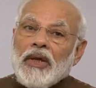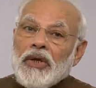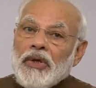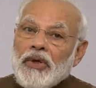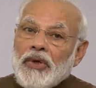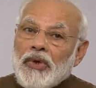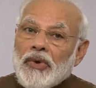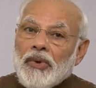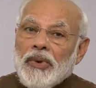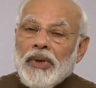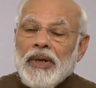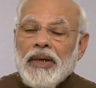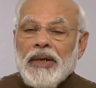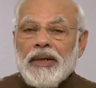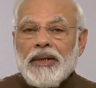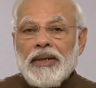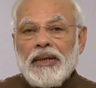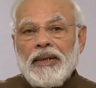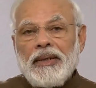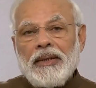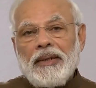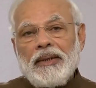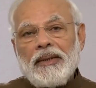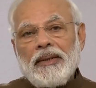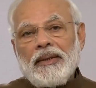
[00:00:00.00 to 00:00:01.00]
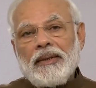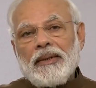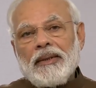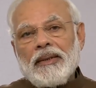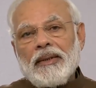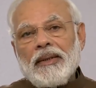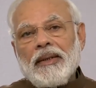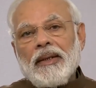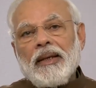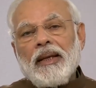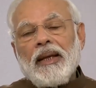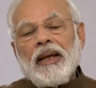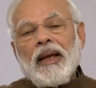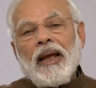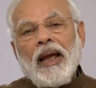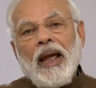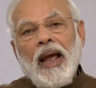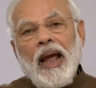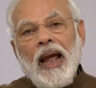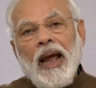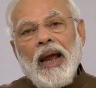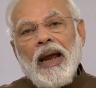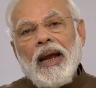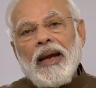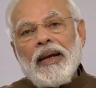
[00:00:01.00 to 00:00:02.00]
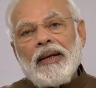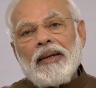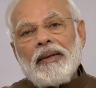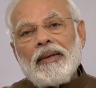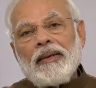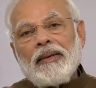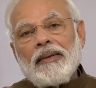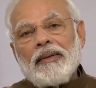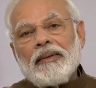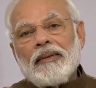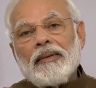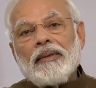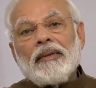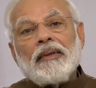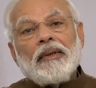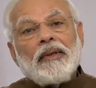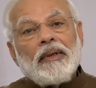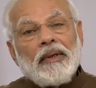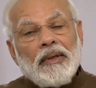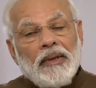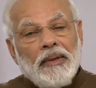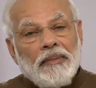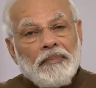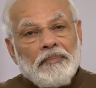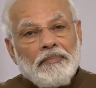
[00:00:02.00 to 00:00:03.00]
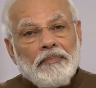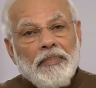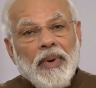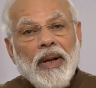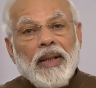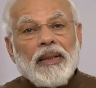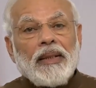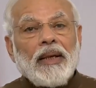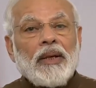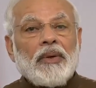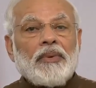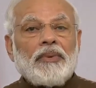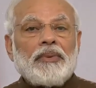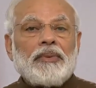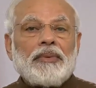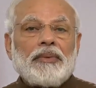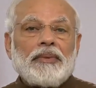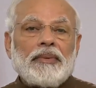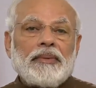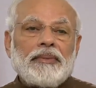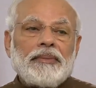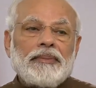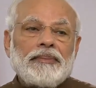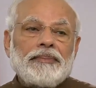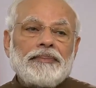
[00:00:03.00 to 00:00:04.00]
unity, and brotherhood.